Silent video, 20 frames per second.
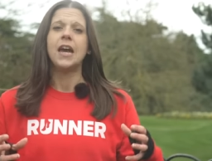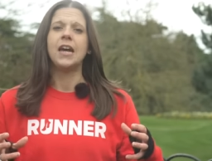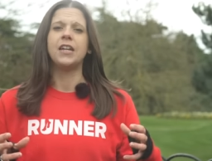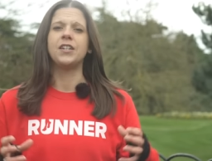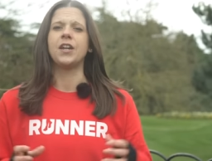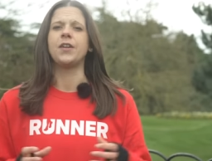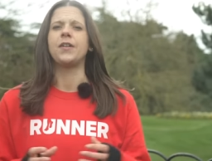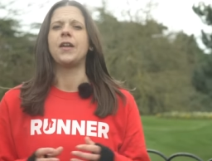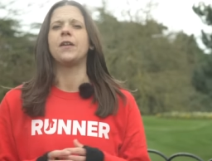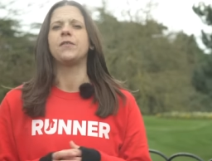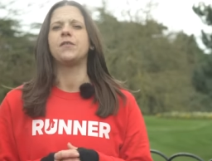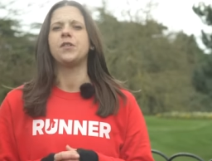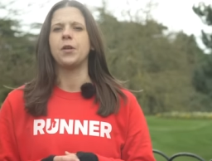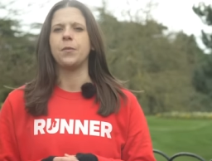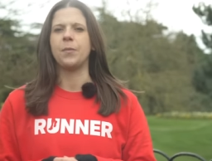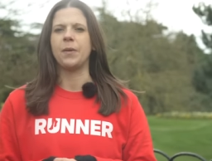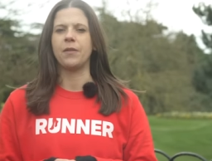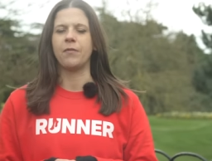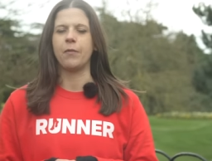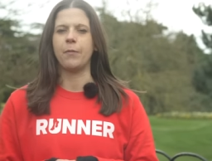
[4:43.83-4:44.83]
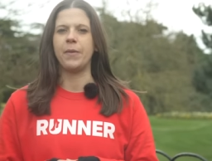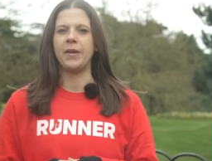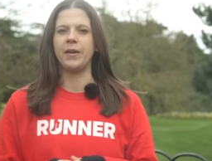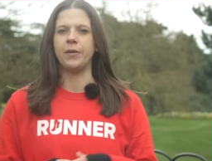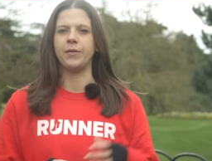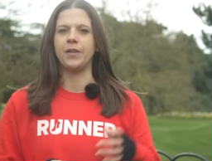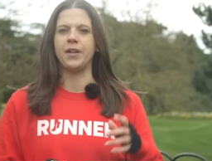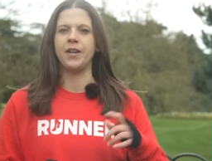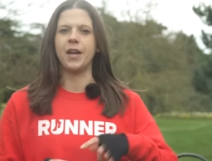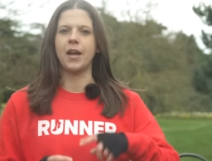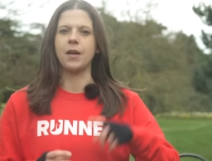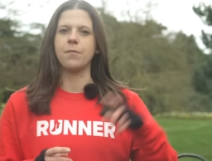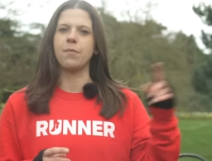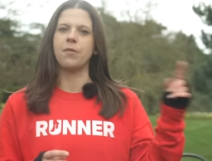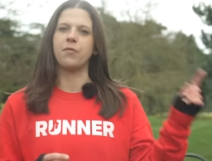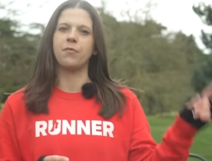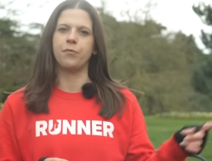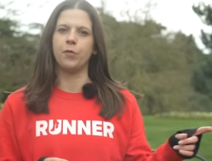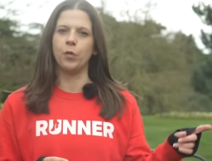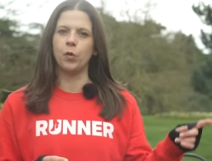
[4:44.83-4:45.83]
And don't have too big of a meal the night
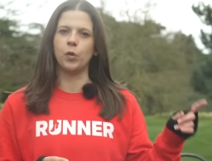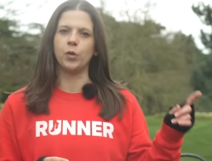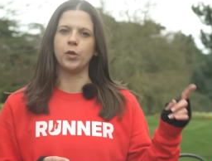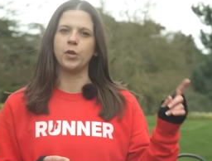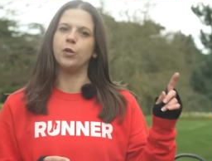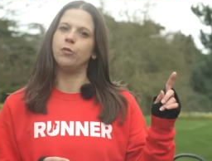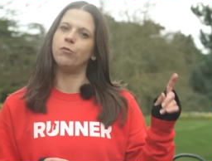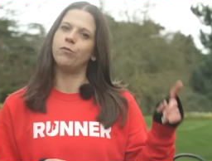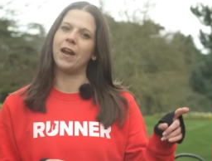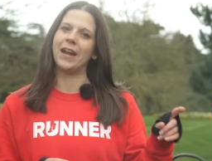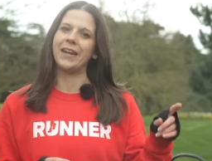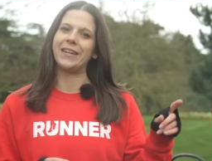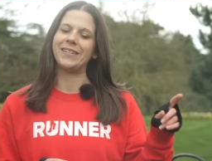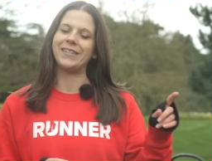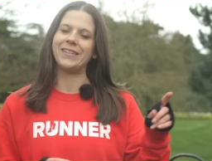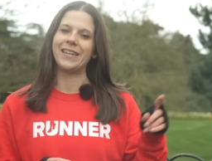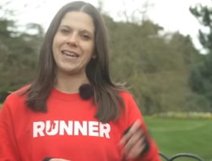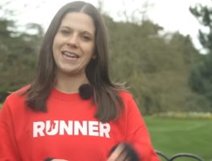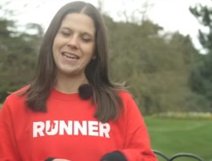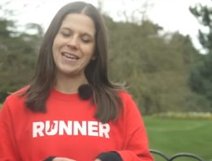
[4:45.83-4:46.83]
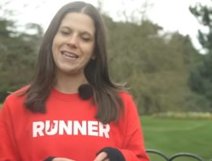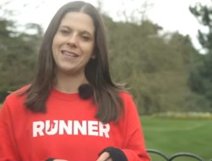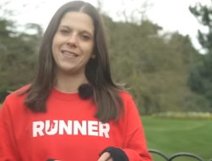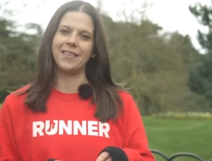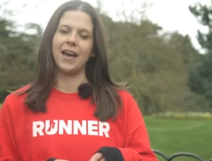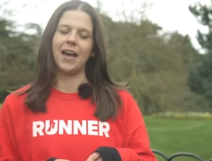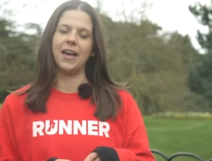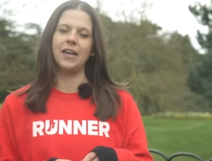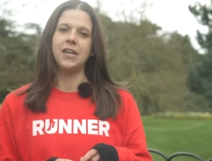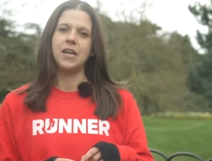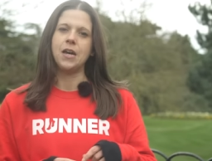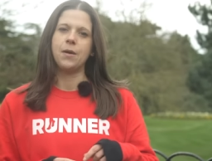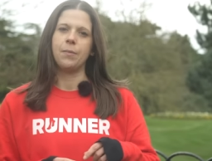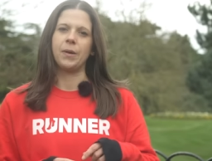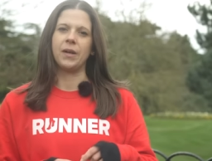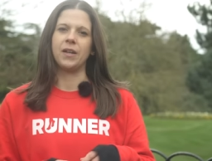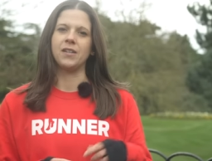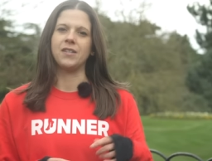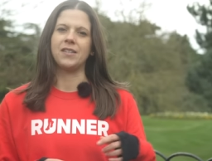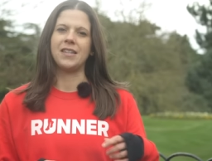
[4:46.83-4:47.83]
before you race either,
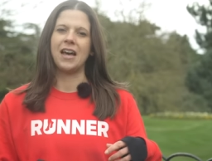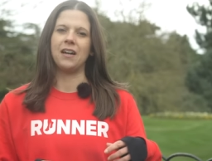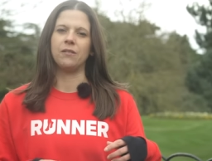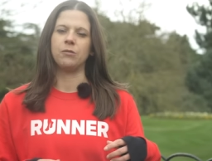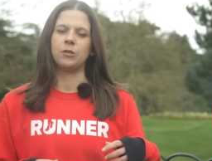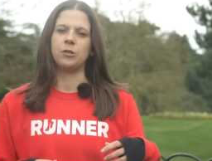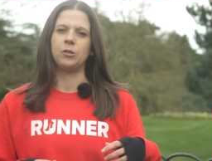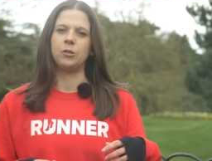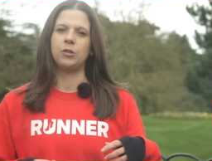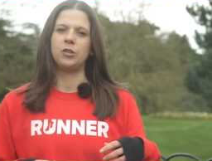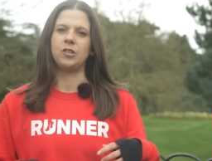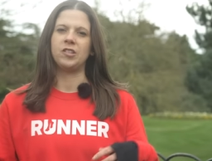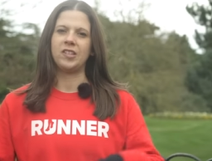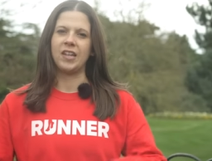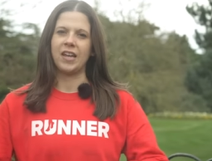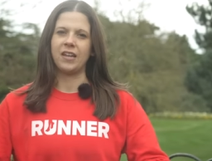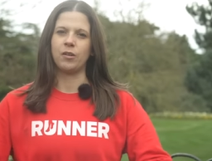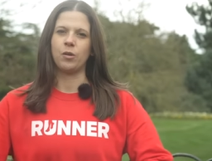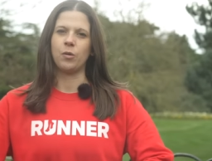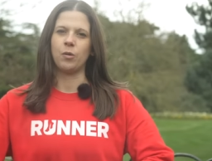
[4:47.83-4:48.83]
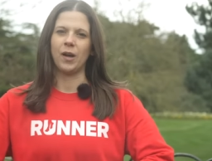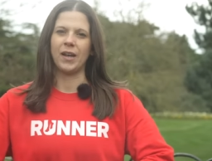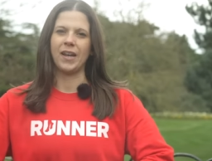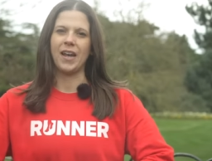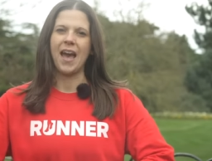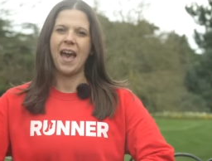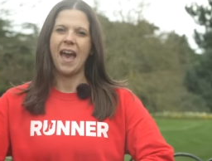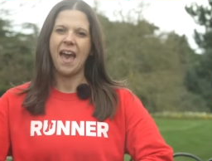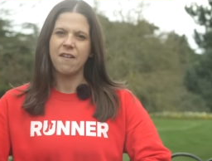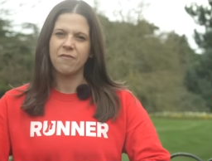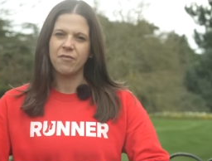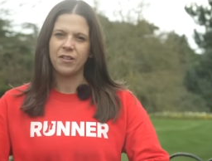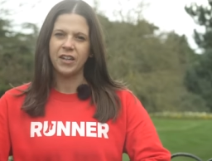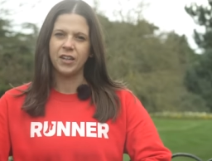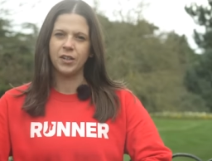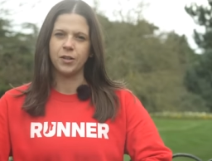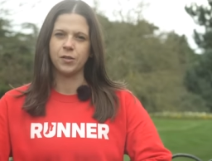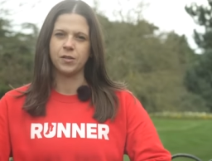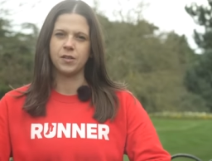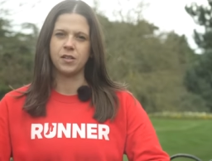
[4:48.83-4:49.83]
because that could sit quite heavy
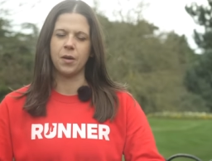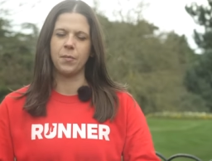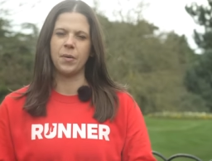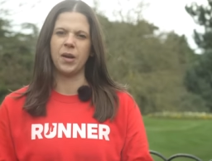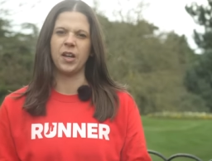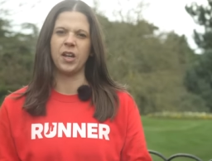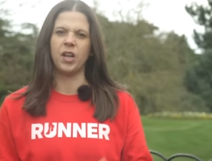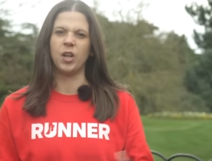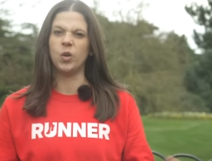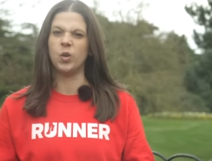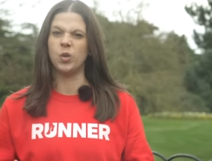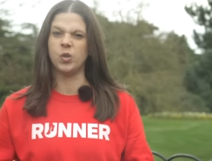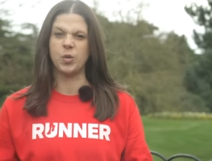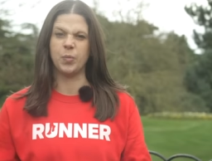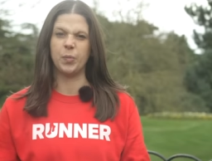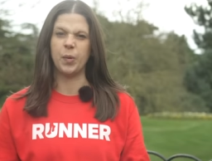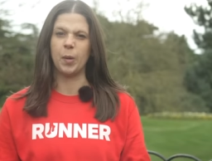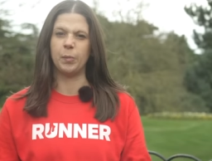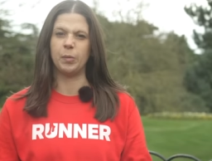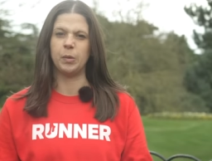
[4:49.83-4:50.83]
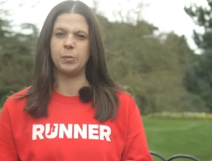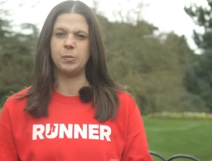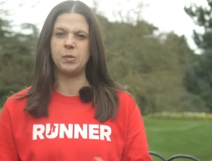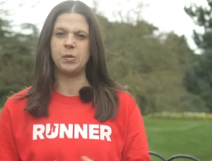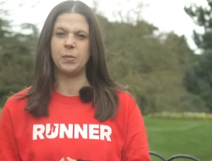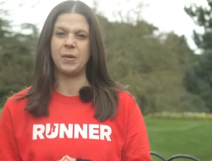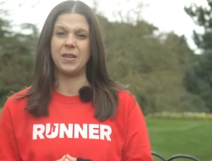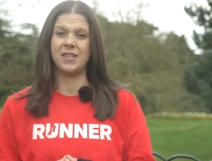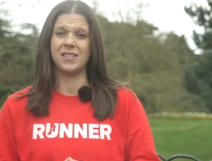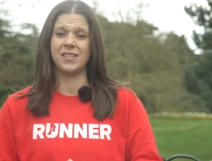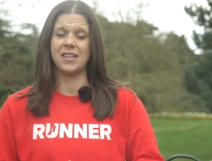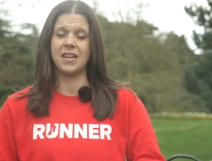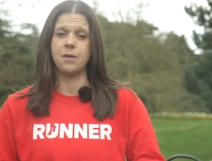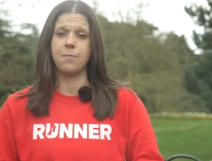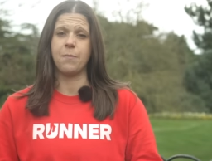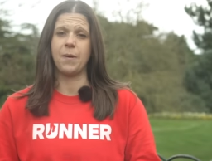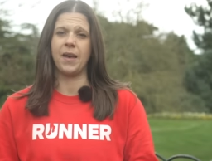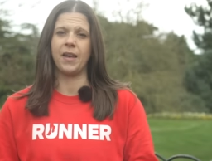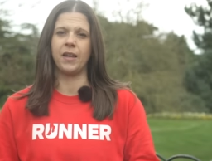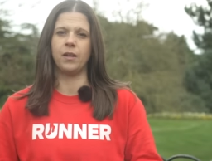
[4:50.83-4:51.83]
in your stomach and cause you problems with
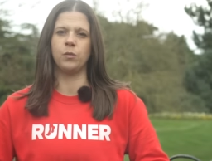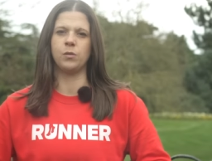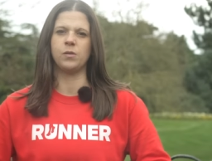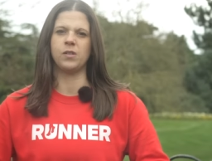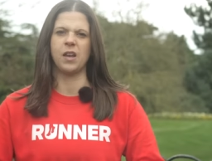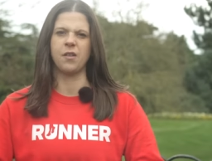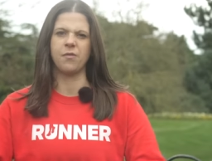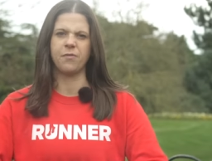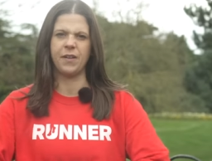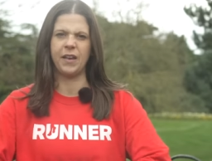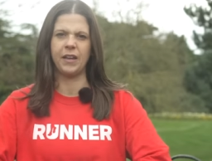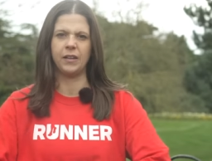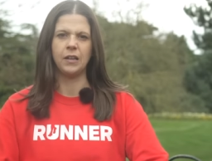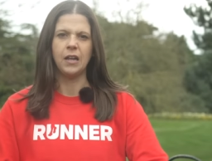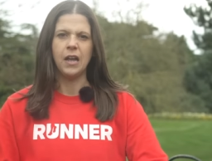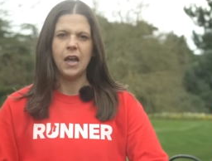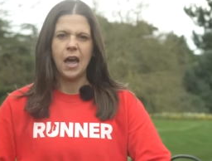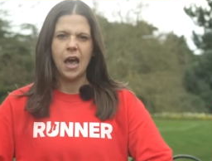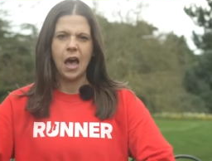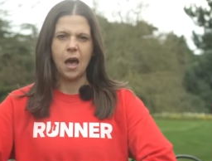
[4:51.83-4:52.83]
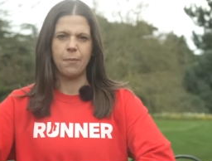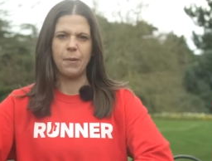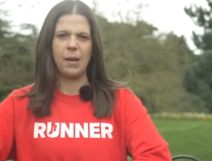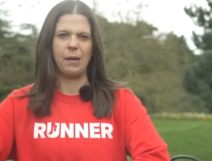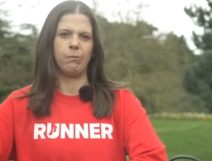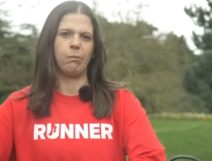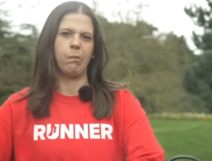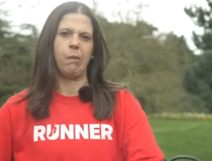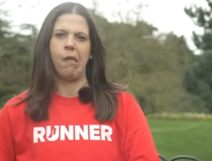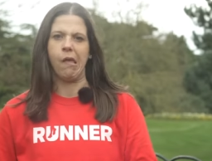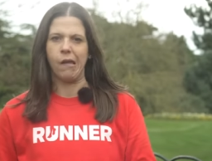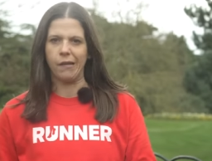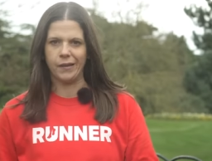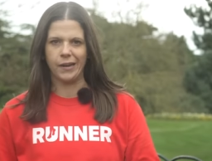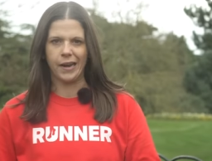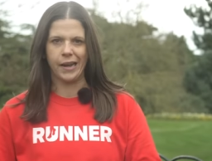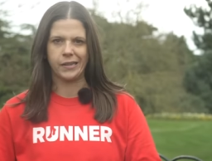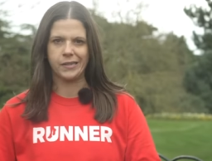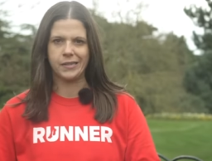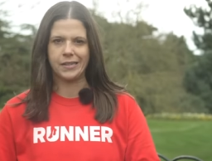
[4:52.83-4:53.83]
sleeping and also feel a bit blur the
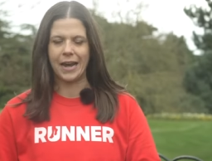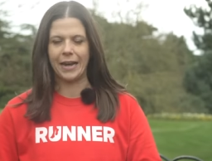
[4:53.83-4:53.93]
next